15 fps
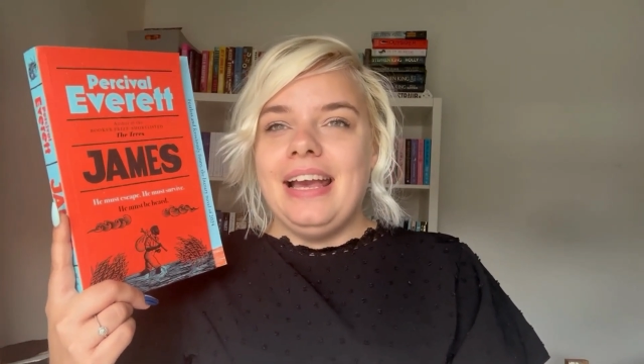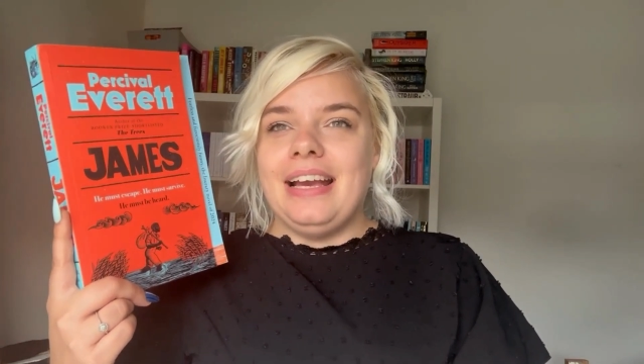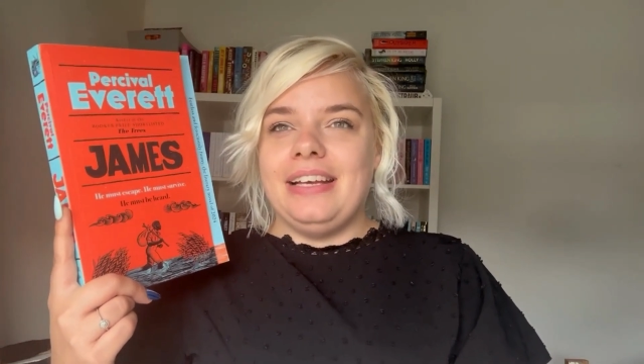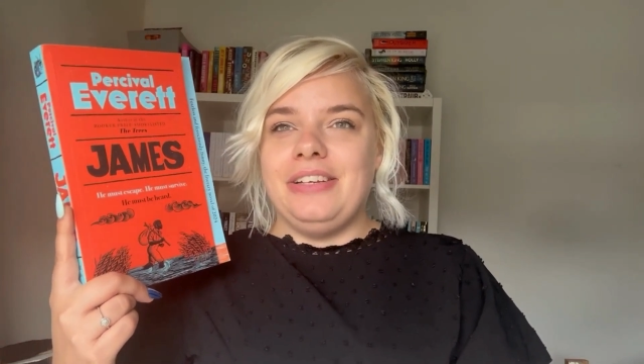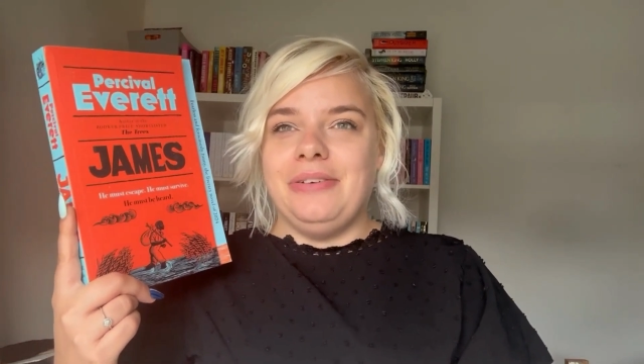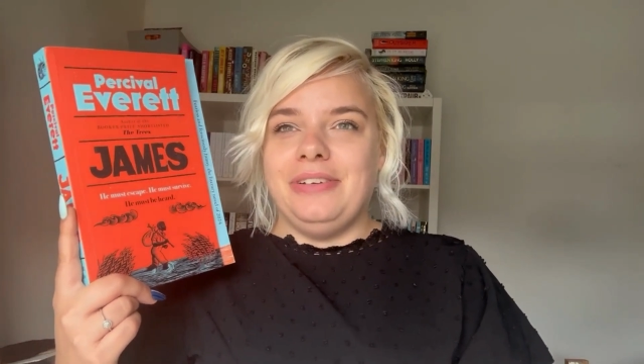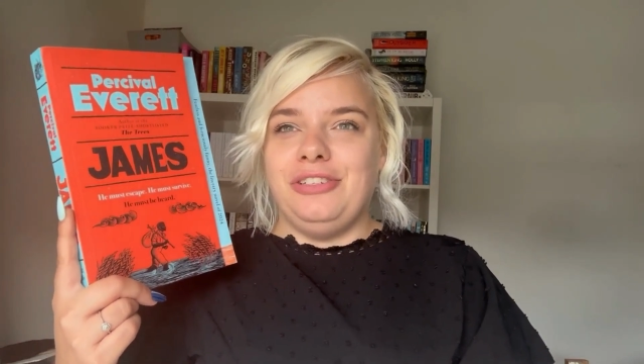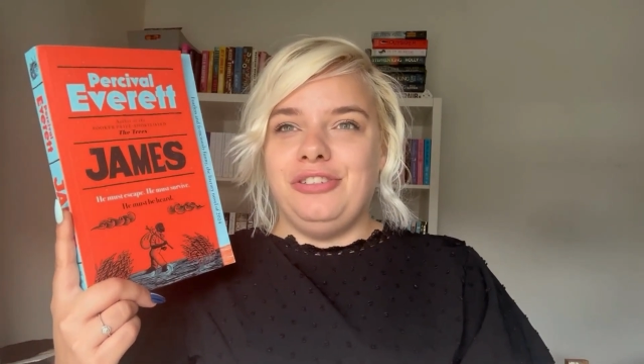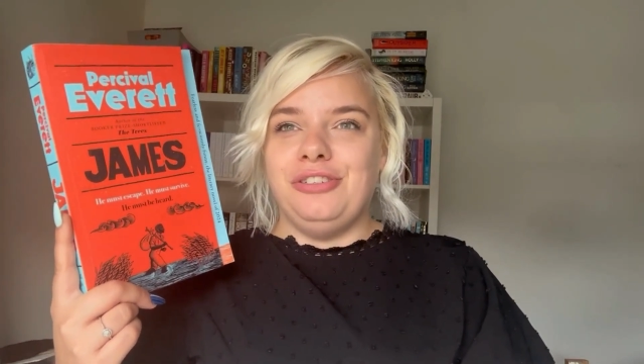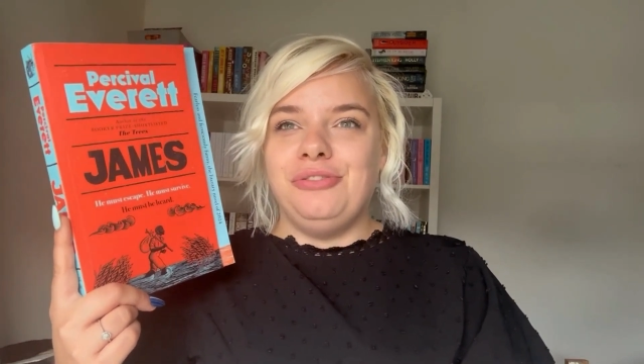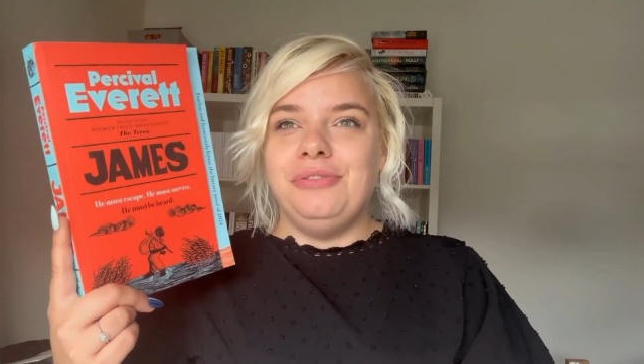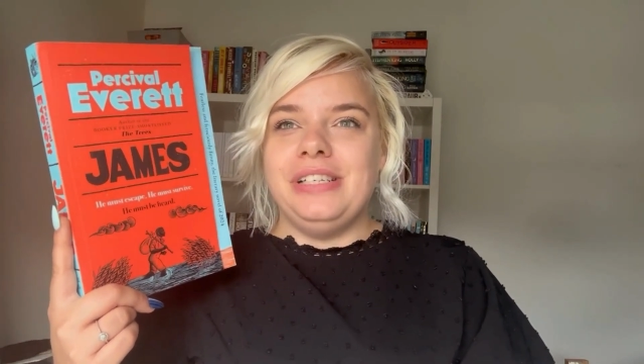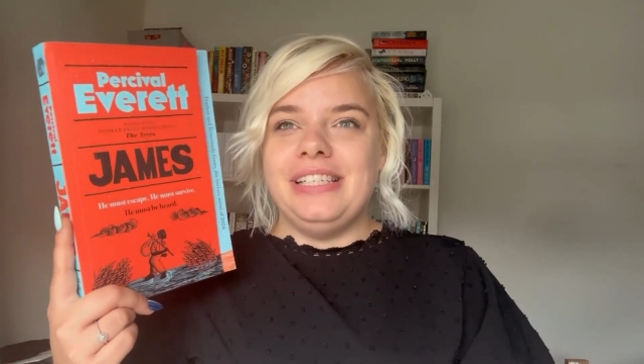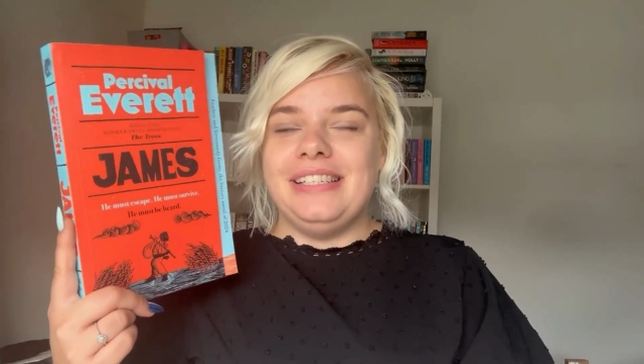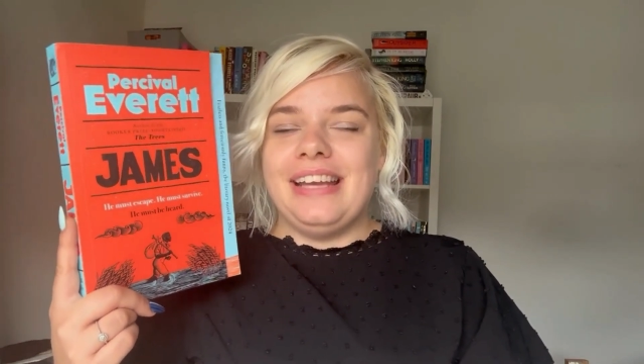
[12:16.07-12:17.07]
I know I should
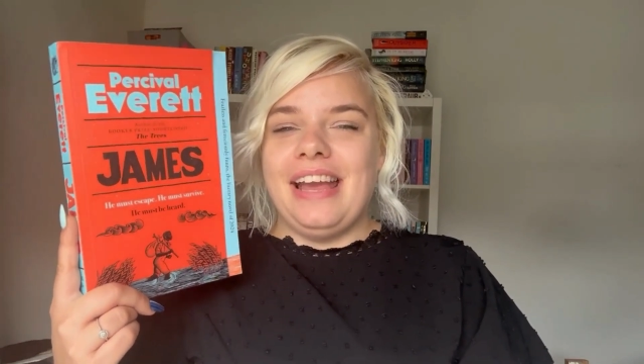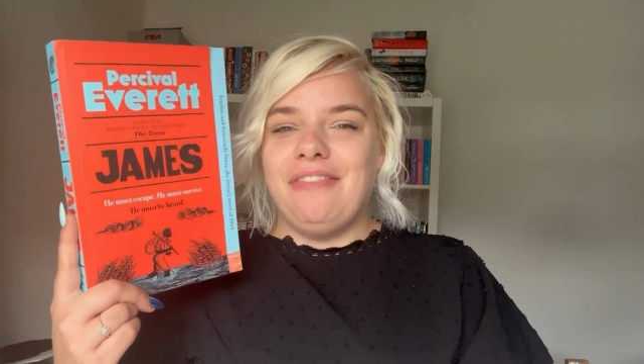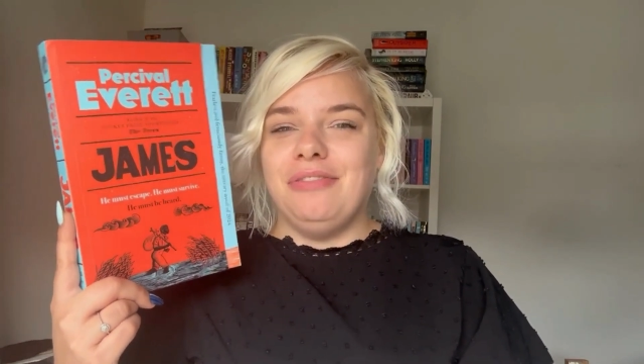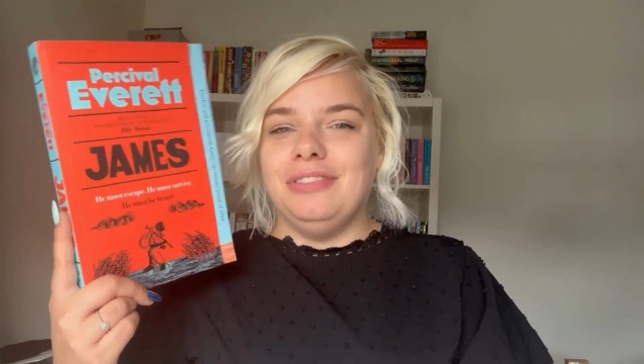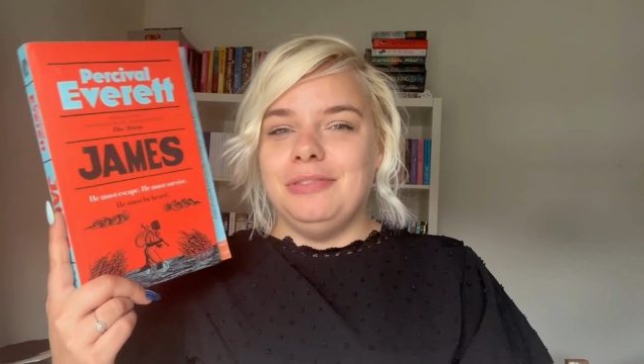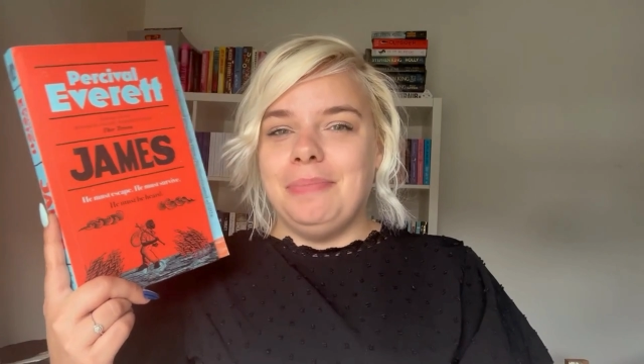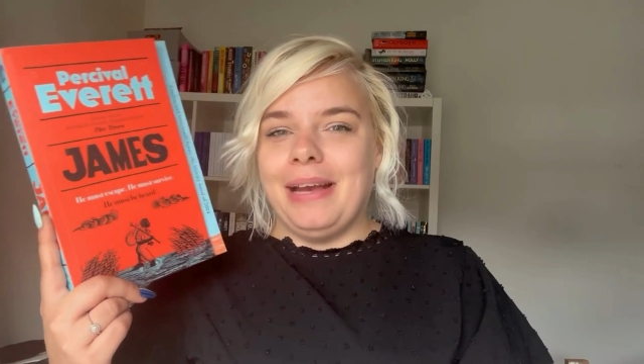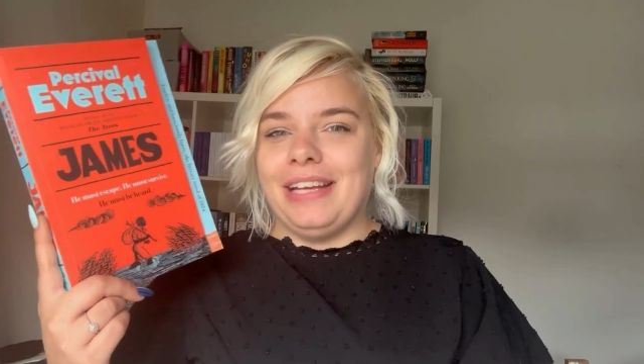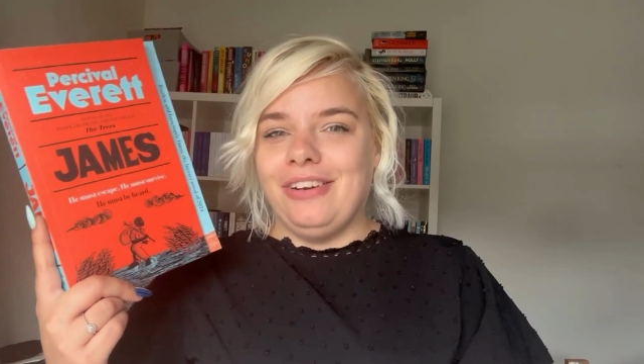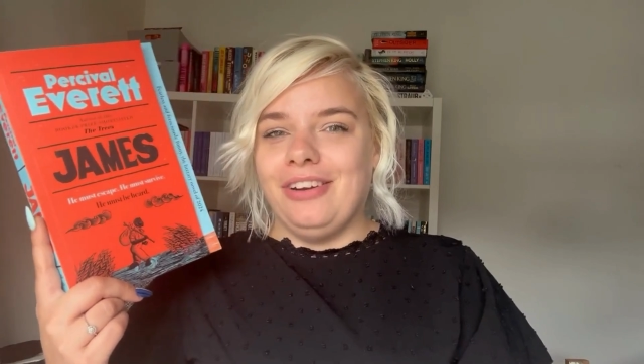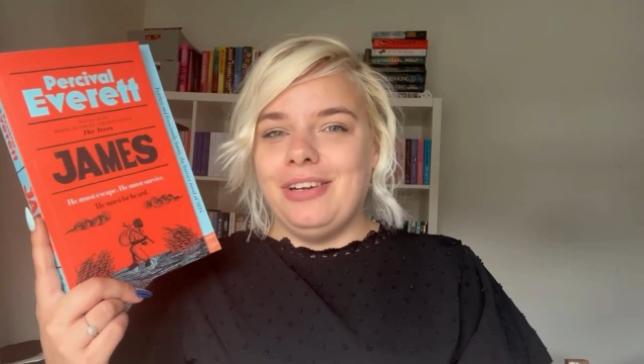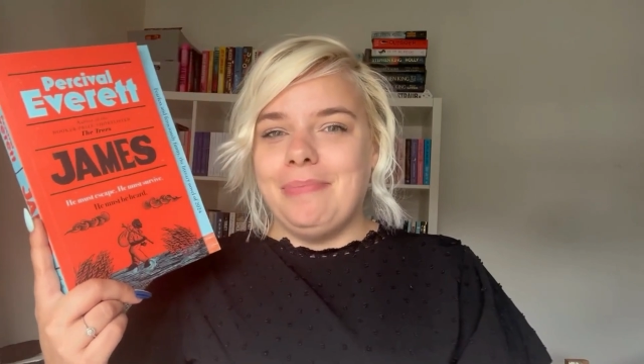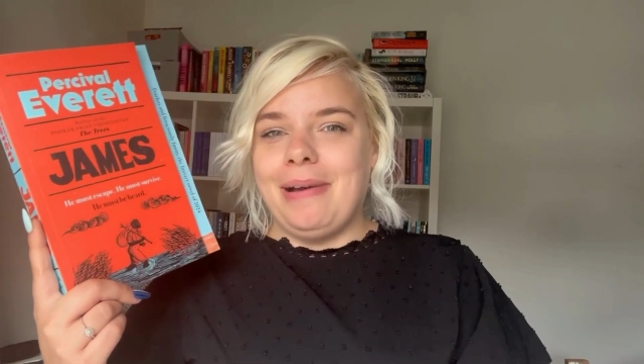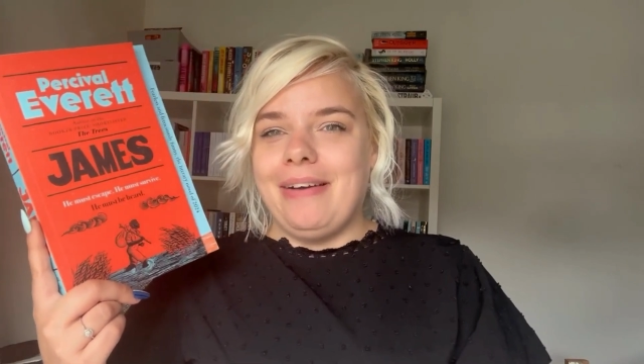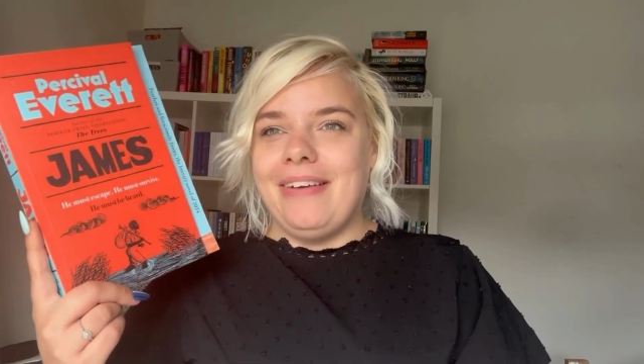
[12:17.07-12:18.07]
read it. Everyone's banging
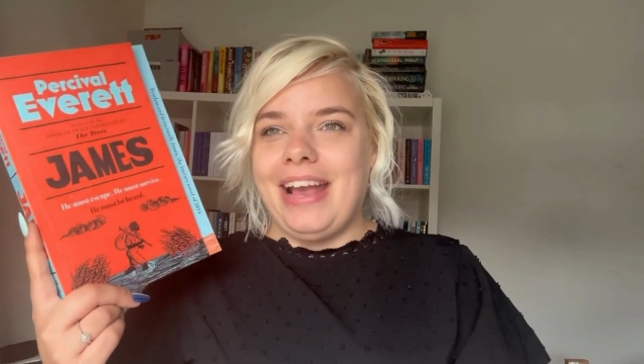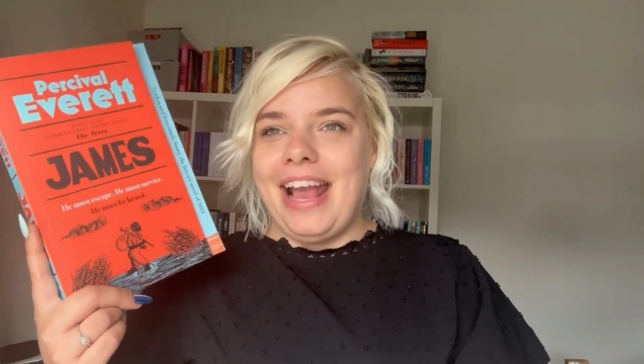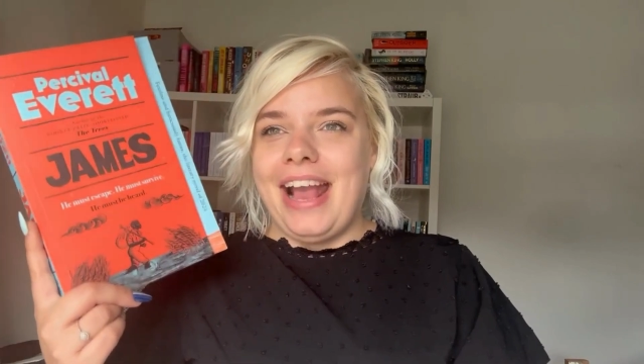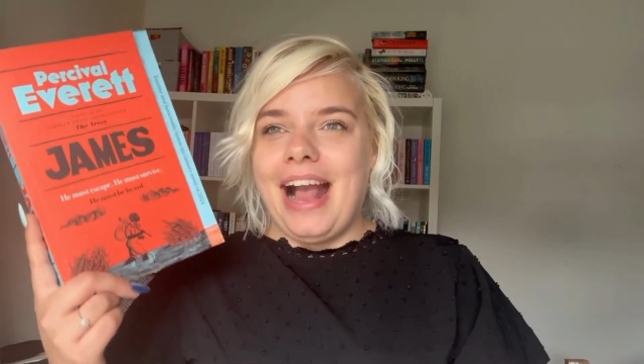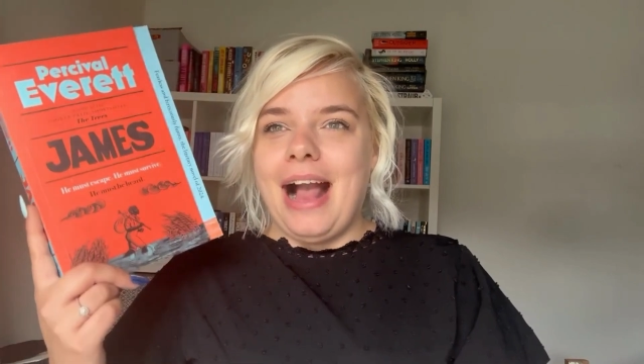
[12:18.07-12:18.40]
on about it.